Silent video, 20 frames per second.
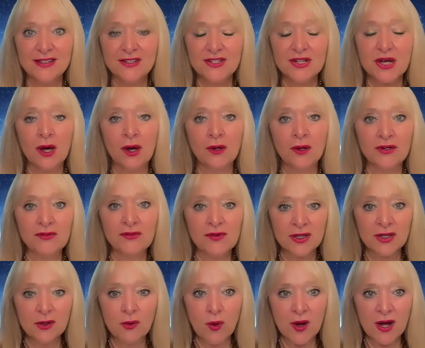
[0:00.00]
to own and
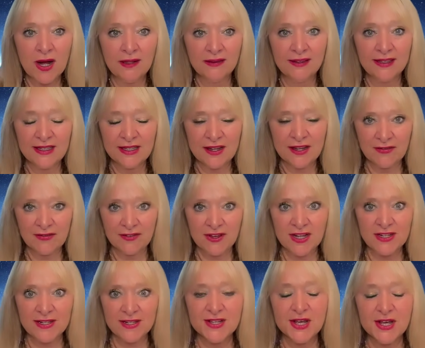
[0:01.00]
run the world in their
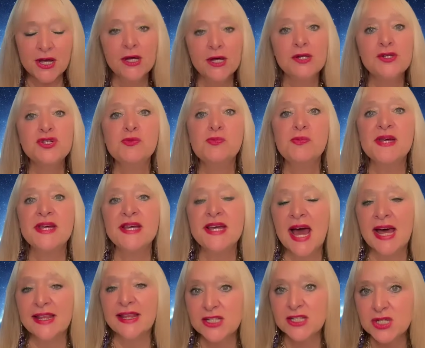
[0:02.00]
field, to be
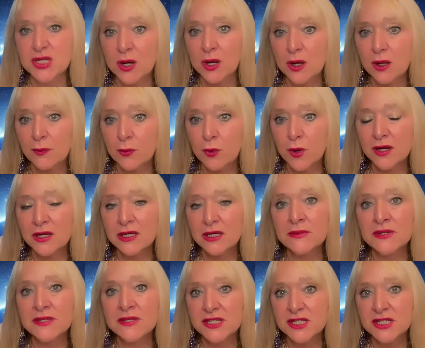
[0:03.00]
at the top,
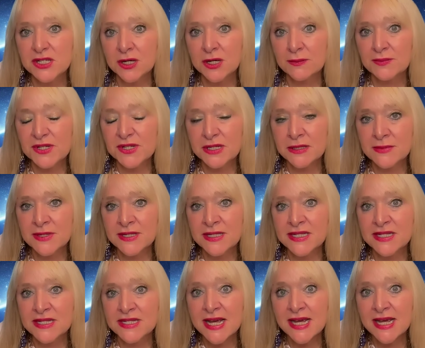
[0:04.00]
working with the top
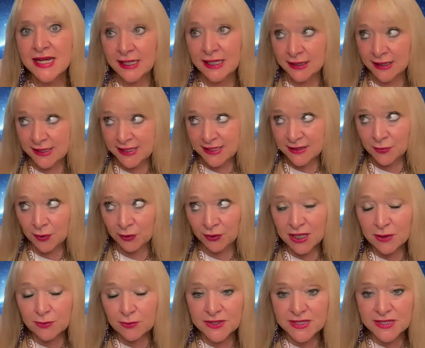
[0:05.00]
demons in the
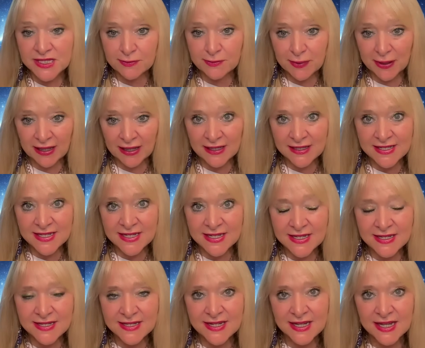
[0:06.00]
demonic
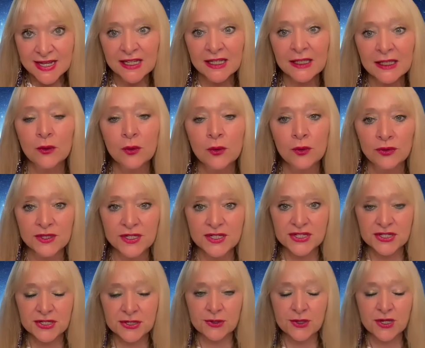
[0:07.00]
principalities in order
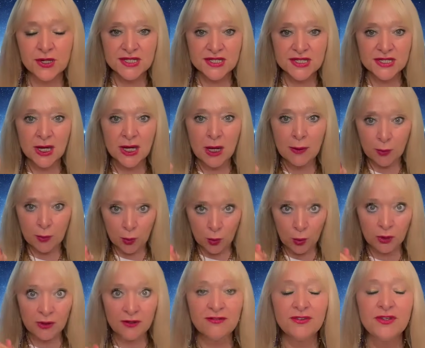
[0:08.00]
to usurp
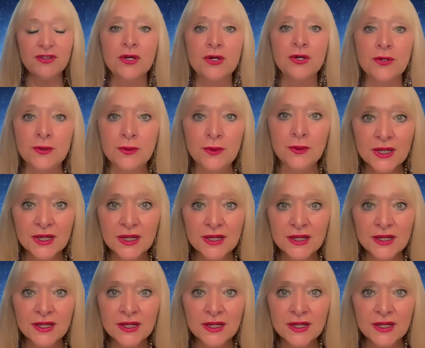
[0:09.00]
all of you.